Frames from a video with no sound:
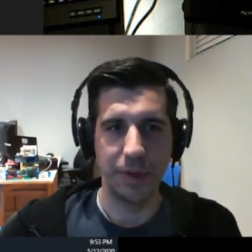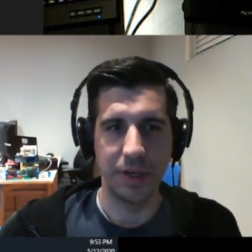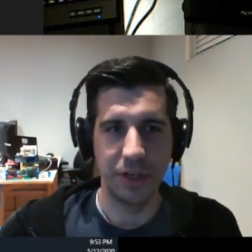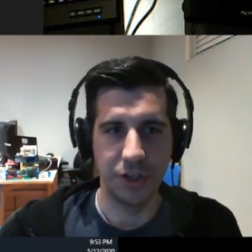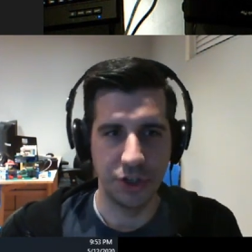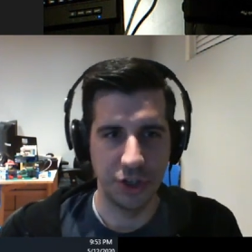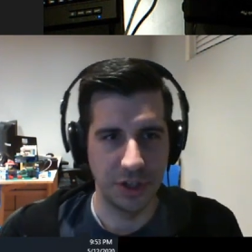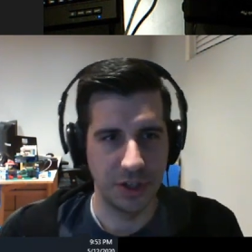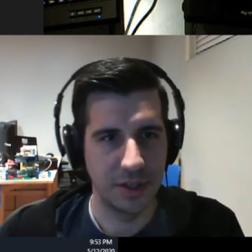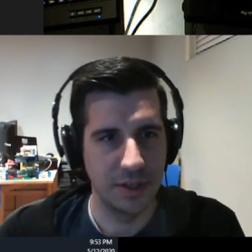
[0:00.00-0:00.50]
to
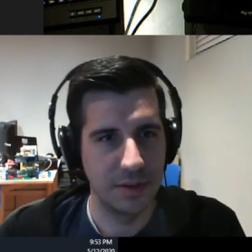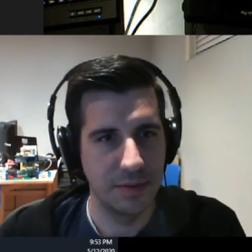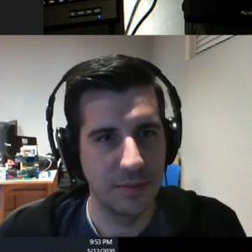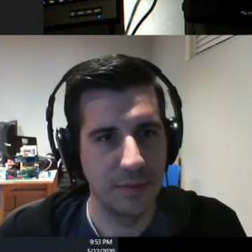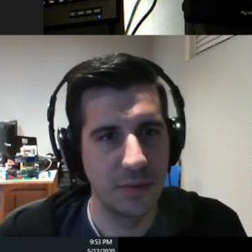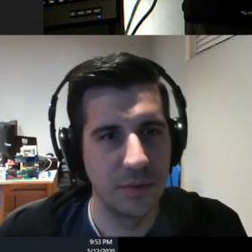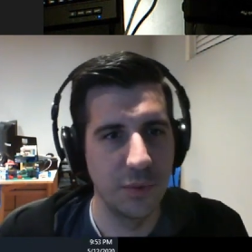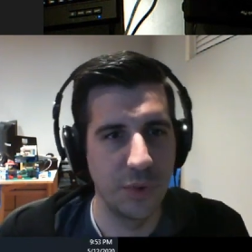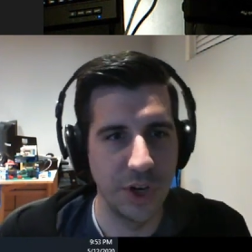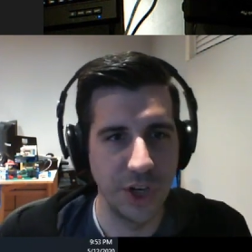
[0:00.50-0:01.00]
just
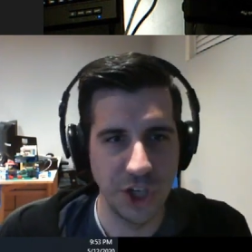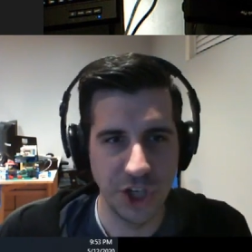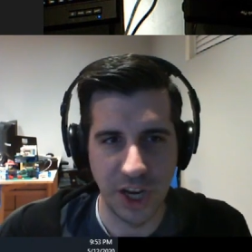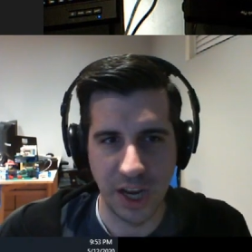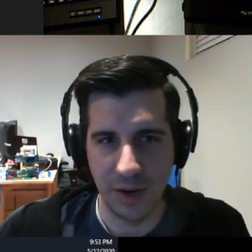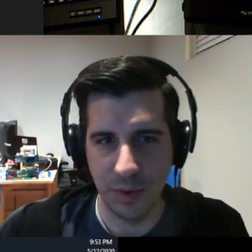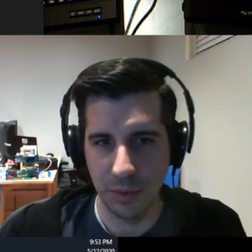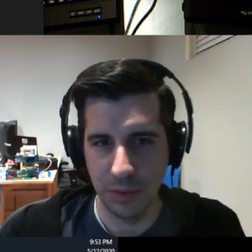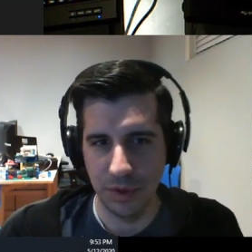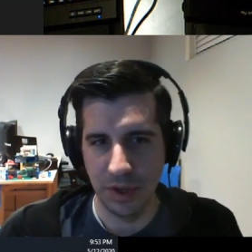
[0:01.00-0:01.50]

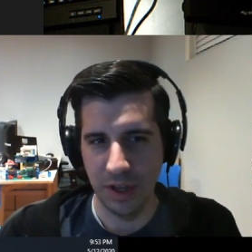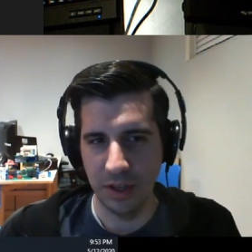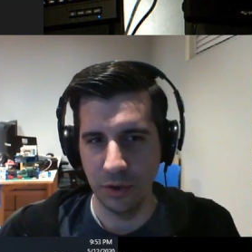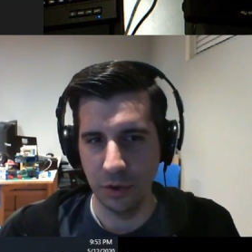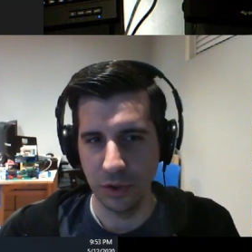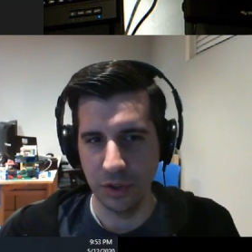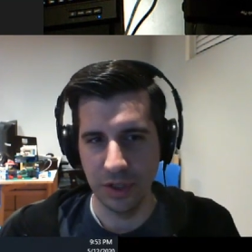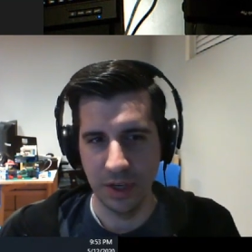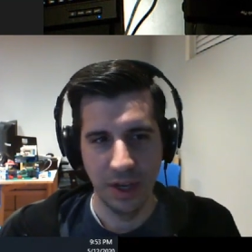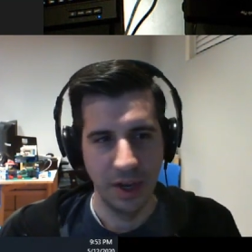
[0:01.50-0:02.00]
regen
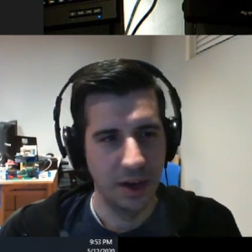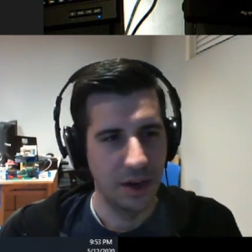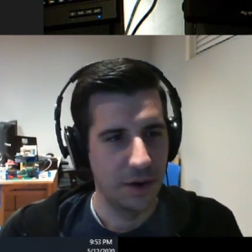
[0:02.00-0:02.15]
those